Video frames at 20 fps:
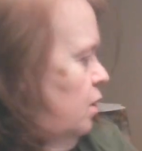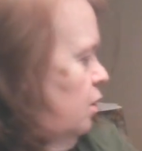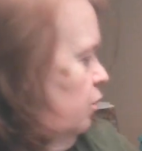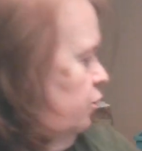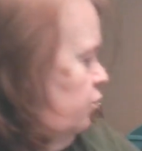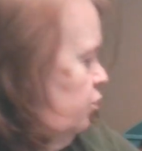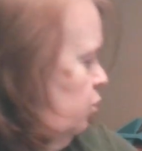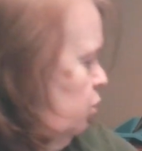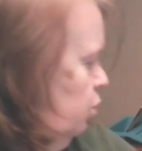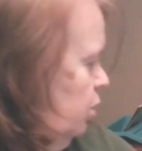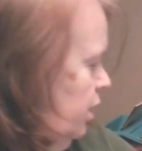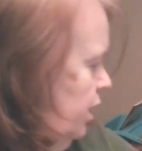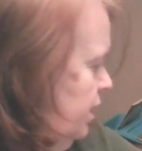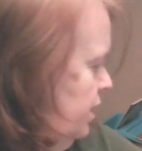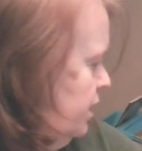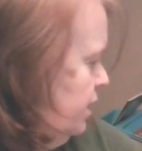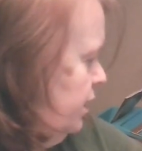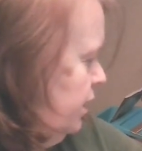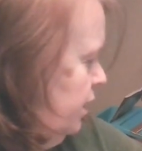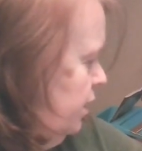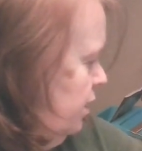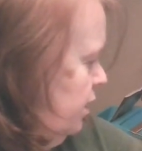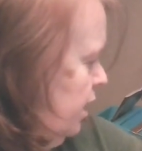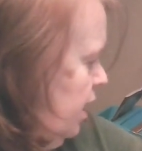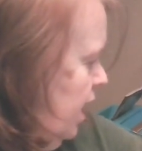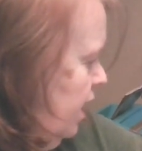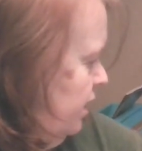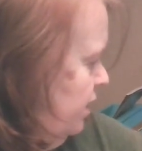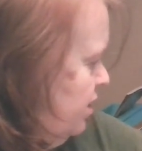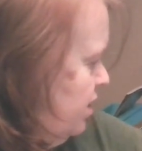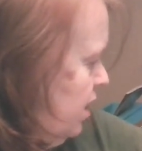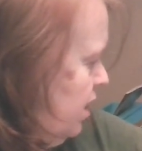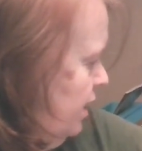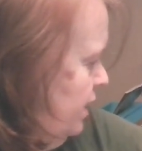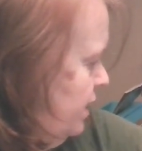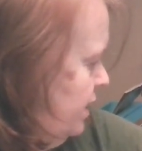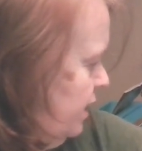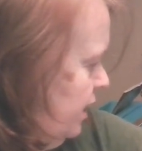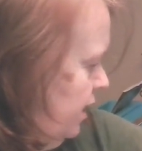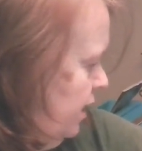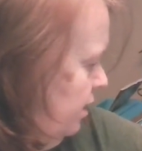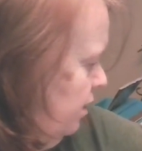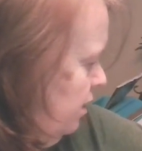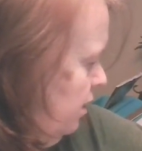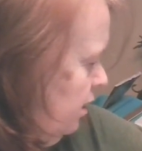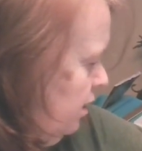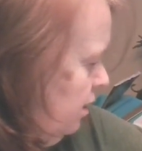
So what I did, I had this idea,